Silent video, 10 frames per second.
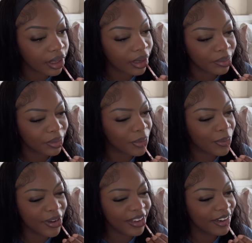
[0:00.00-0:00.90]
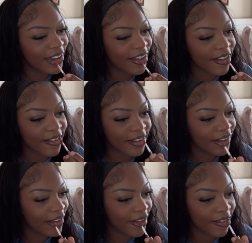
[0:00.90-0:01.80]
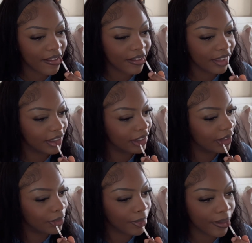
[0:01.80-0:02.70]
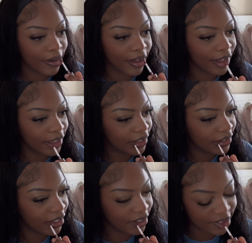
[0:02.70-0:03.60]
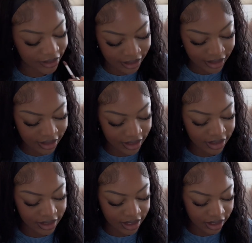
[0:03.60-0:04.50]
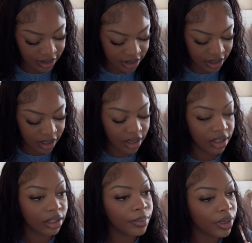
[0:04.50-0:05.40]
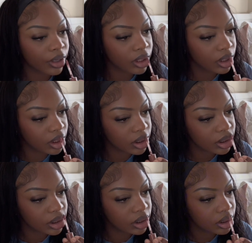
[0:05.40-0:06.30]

This is not Mary Kay. This is NYX. The butter gloss.